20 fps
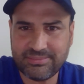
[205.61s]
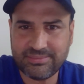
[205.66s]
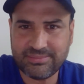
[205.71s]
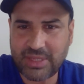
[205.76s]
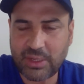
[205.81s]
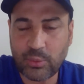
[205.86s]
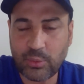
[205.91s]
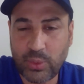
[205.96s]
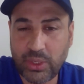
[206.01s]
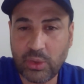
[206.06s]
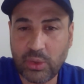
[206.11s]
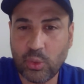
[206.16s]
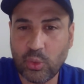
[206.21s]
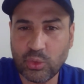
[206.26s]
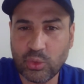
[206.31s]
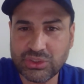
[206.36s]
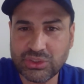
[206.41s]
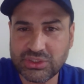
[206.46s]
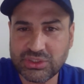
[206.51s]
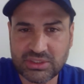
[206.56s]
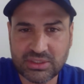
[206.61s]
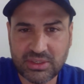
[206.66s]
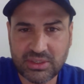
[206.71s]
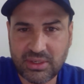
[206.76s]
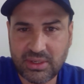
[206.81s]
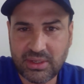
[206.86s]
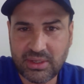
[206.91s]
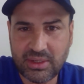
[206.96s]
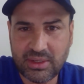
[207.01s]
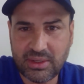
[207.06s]
that we host
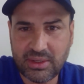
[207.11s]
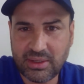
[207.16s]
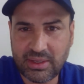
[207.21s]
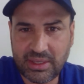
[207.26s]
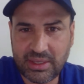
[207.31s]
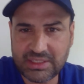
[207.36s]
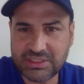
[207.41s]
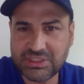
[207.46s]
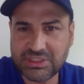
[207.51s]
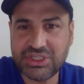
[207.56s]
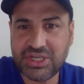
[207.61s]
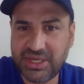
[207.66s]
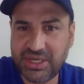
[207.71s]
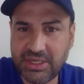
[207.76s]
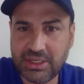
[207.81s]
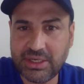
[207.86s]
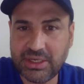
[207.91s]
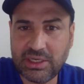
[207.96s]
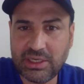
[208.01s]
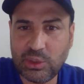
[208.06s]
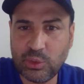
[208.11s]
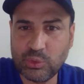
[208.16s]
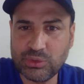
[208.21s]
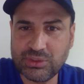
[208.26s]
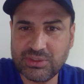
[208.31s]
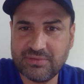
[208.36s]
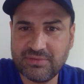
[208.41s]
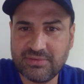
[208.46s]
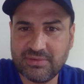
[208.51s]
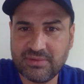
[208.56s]
is gender
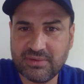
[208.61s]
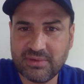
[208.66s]
inclusive,